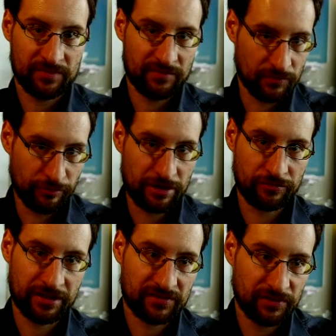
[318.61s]
it
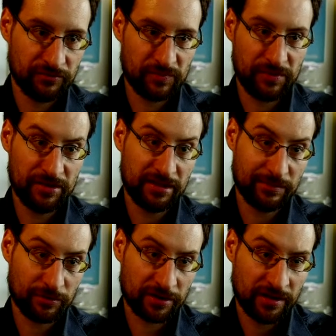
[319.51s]
reconnects the USB
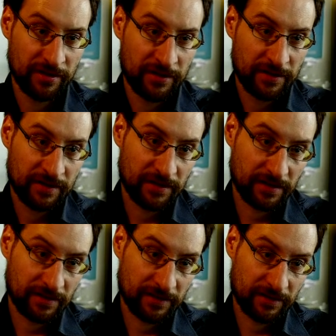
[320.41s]
keyboard.
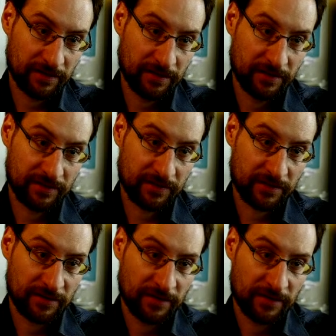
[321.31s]
It